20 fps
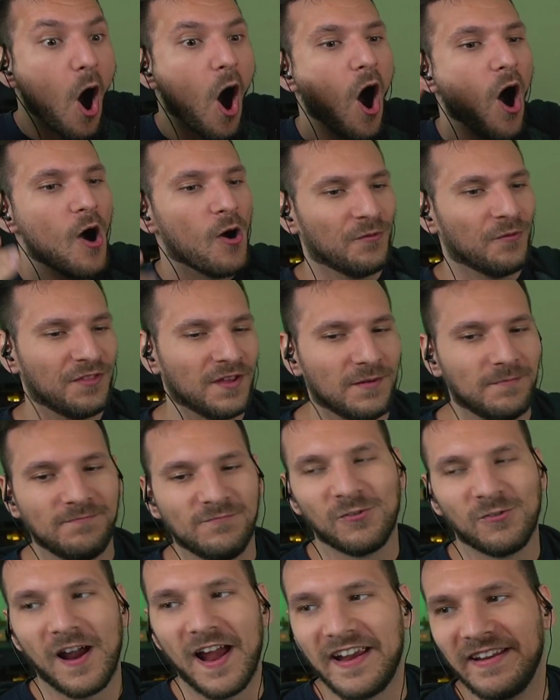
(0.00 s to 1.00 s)
Oh, that's
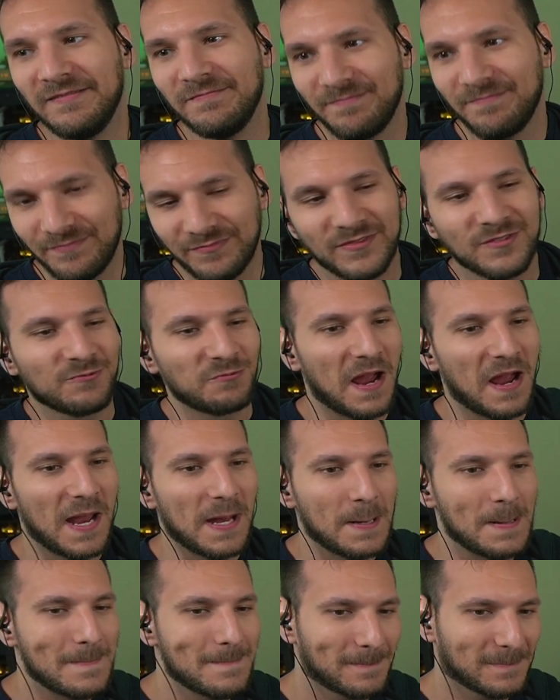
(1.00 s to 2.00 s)
right.
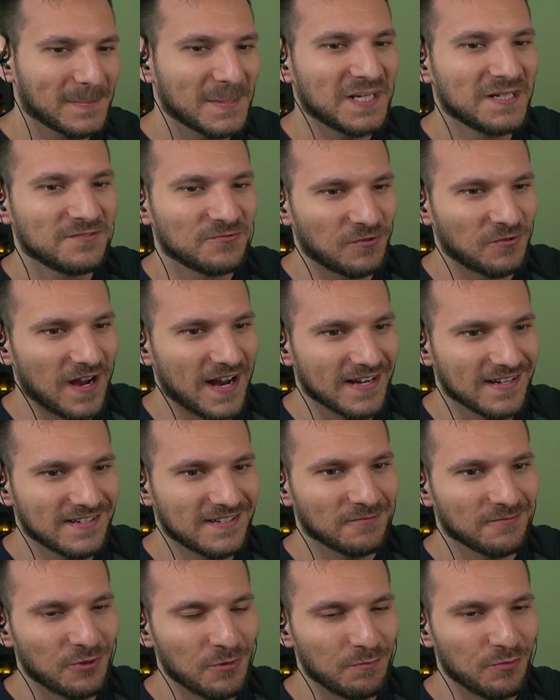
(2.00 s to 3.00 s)
Right. Right.
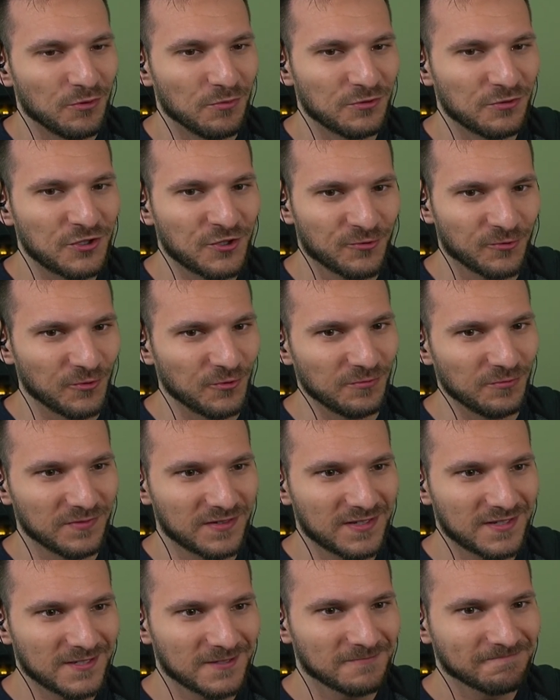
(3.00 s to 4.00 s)
The boom
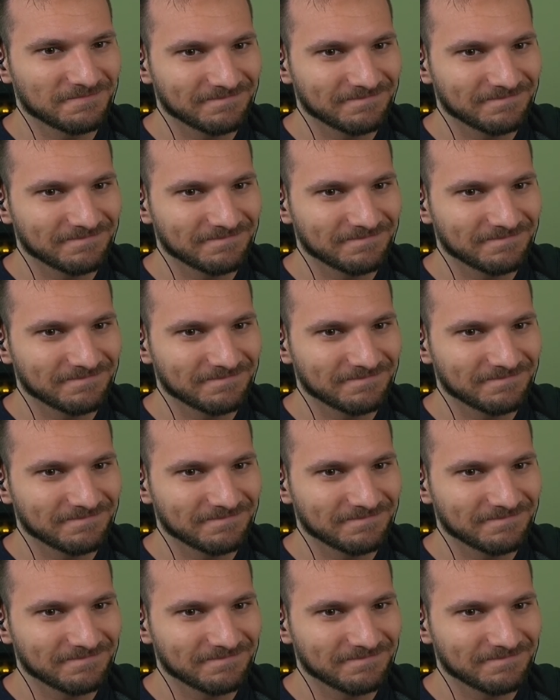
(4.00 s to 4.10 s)
shrooms.